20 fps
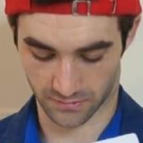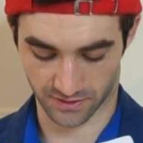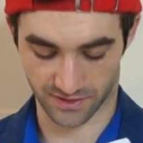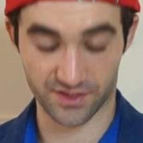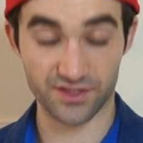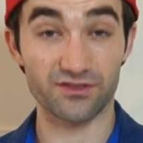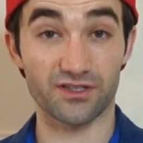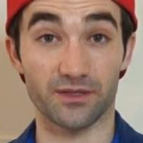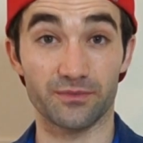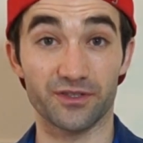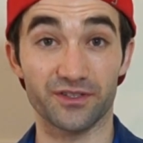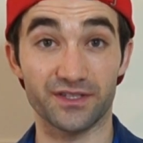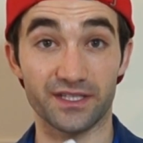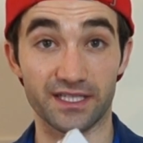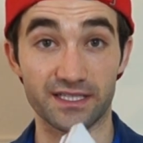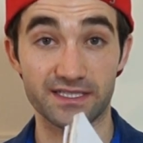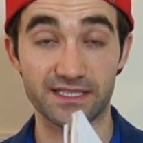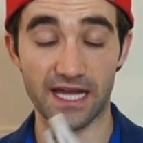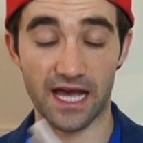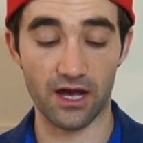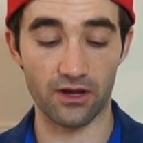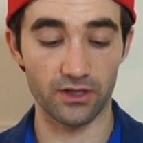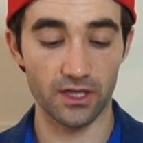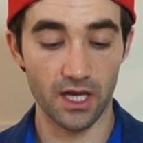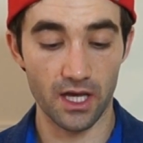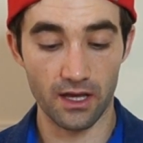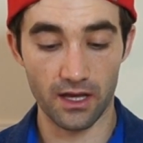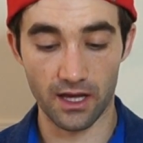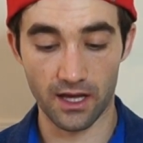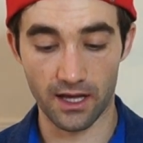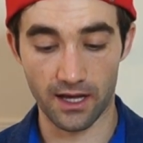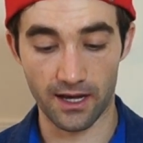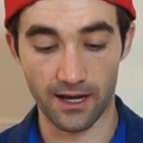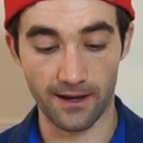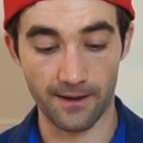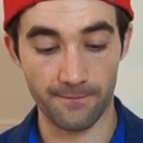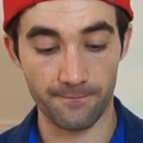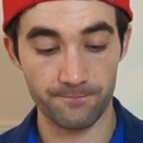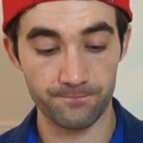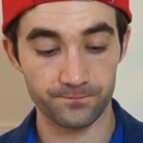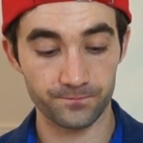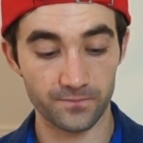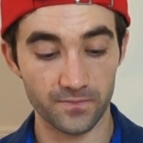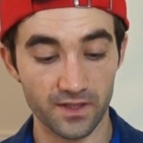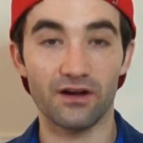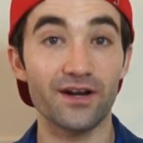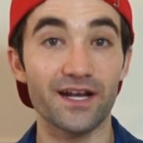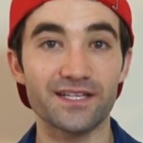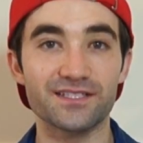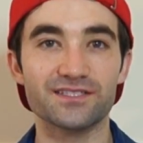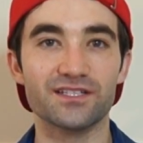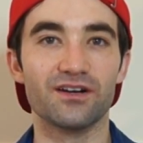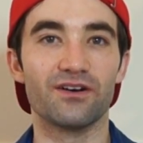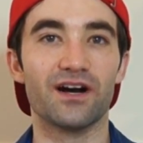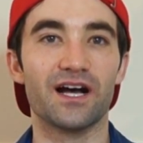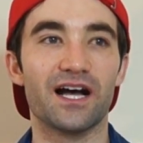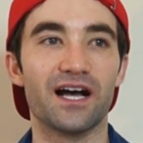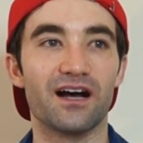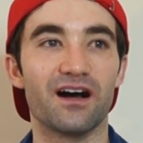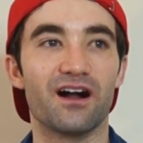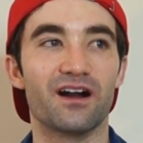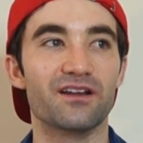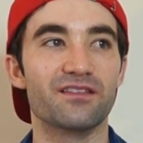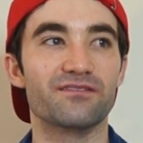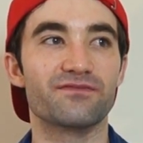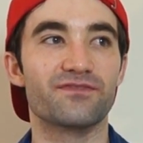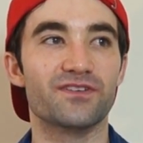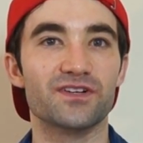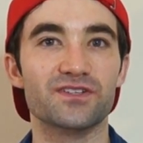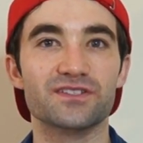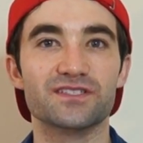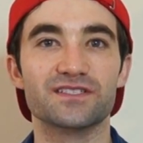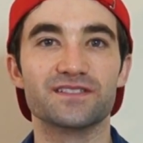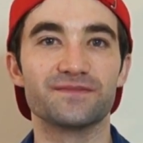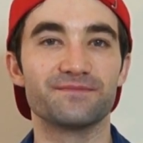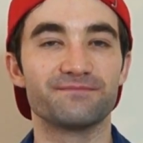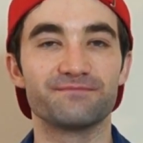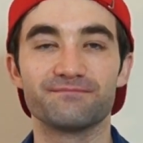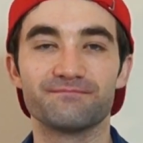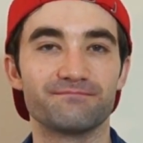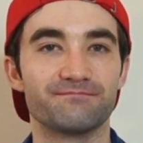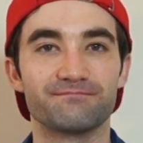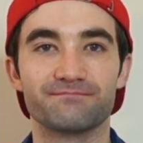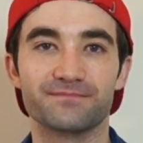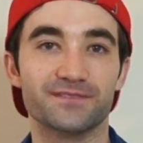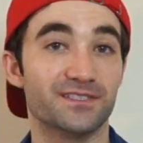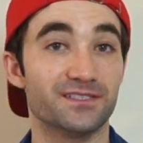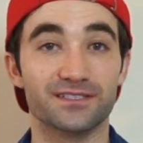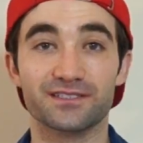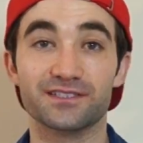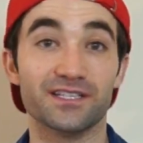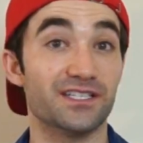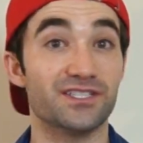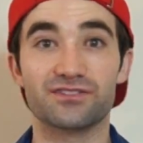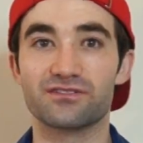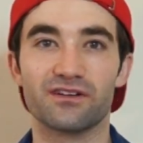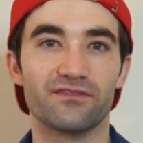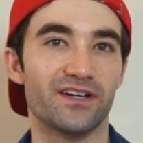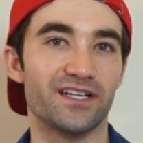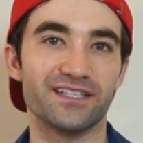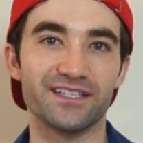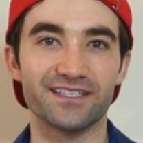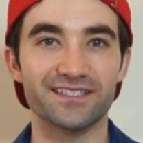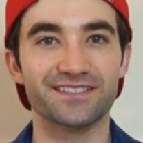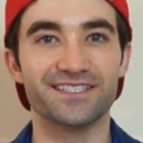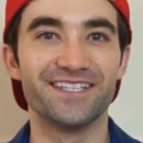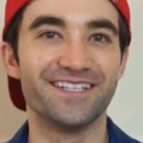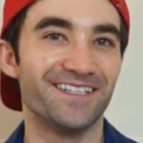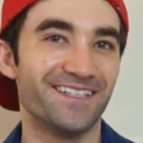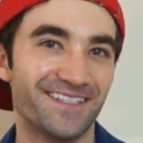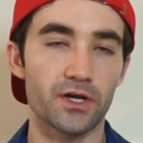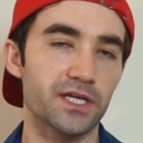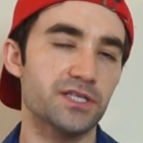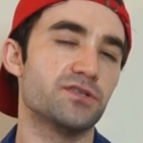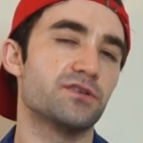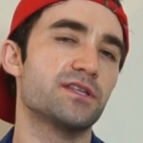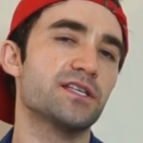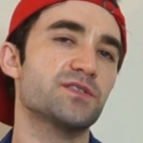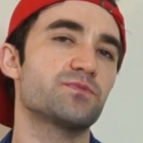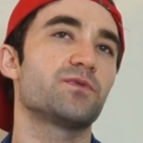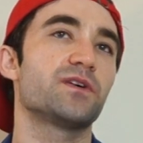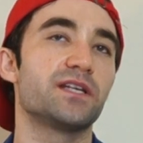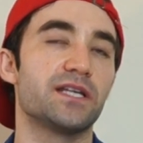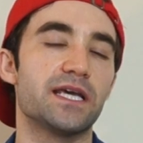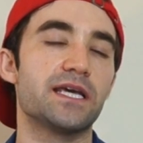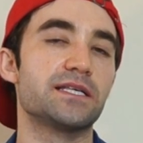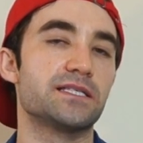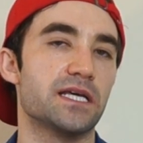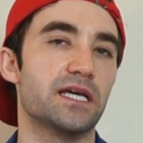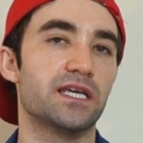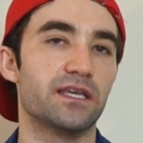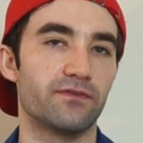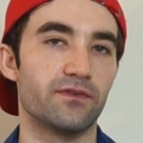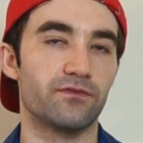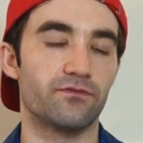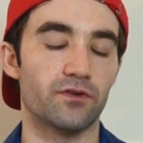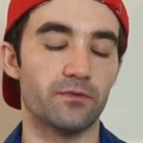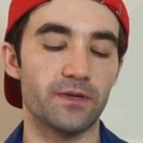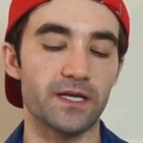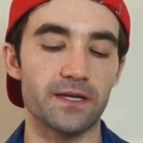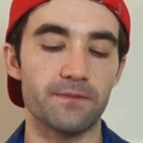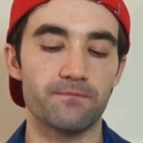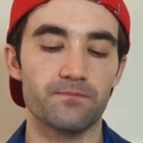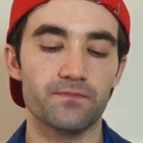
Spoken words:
scribbled things down. Alright, so on to the first cluster of ideas. Okay, so this one is a given for me.